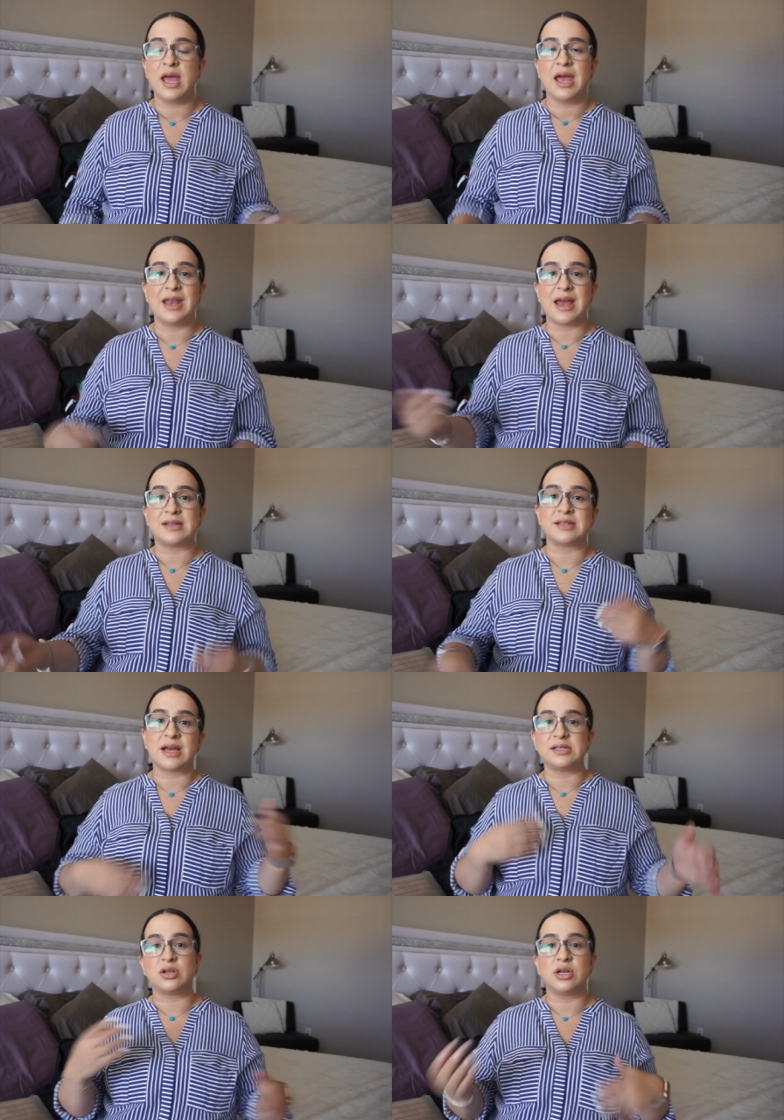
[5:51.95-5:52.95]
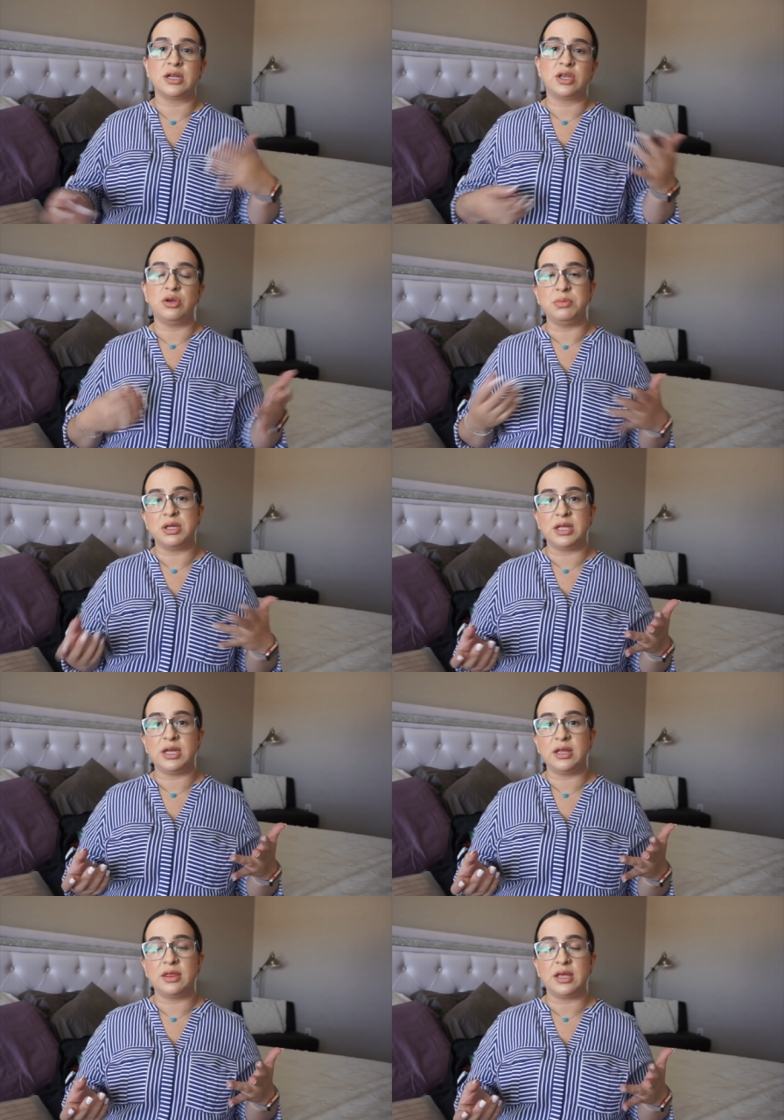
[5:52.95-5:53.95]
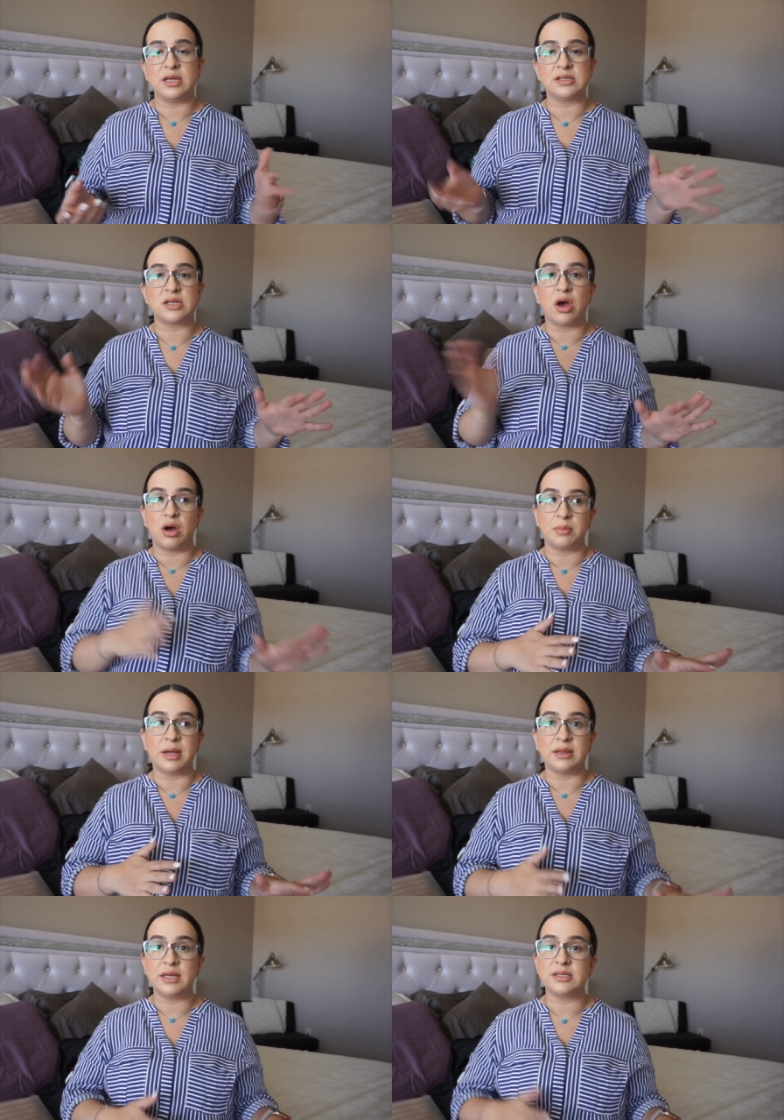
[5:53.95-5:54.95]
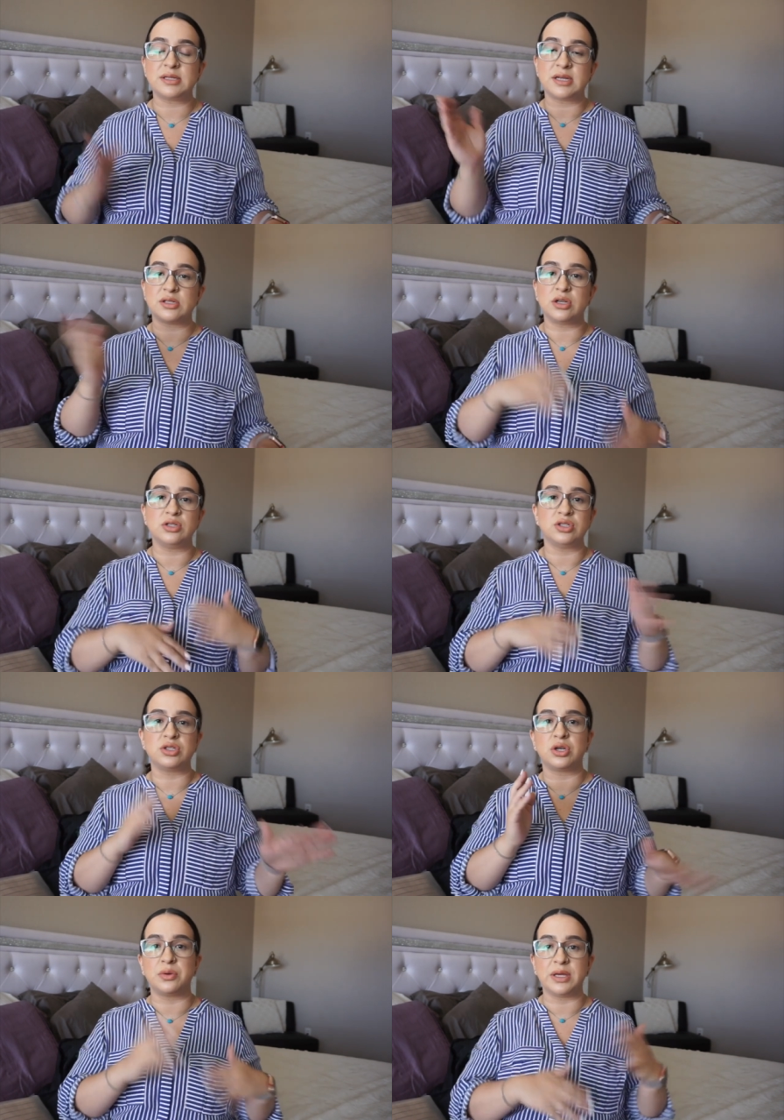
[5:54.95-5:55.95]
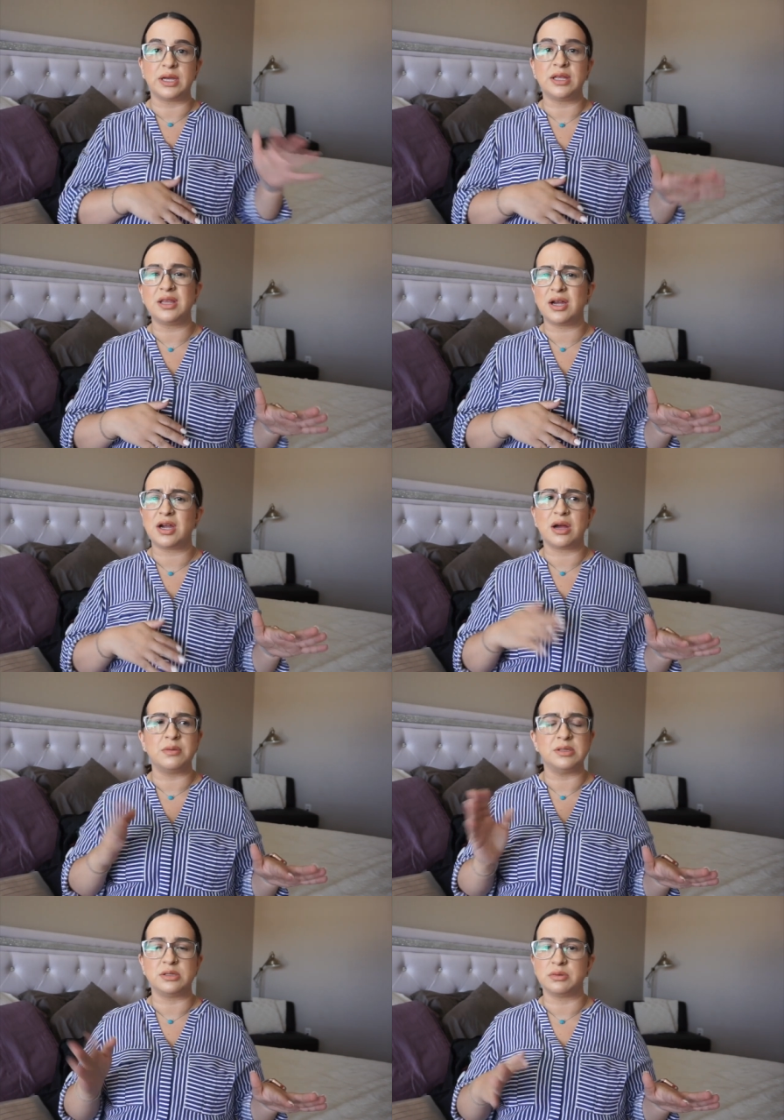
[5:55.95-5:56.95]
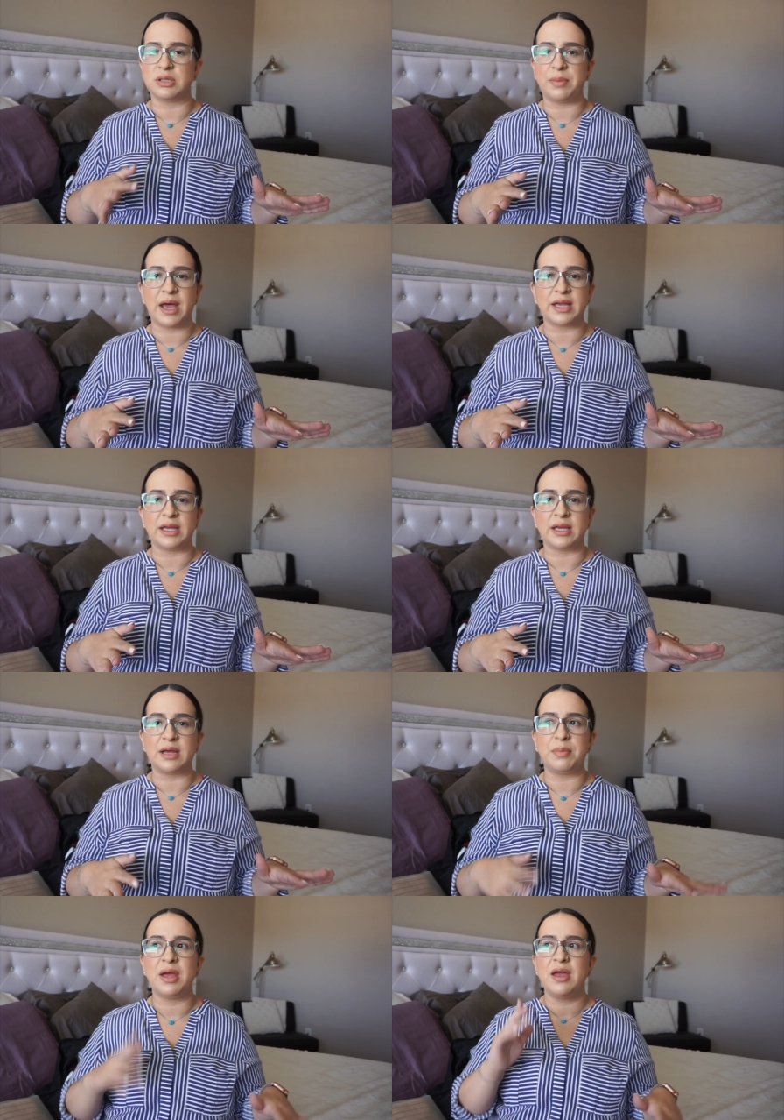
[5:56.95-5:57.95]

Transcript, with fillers: And as I started accumulating things on my list, I started just throwing it in there. I wasn't really packing it up.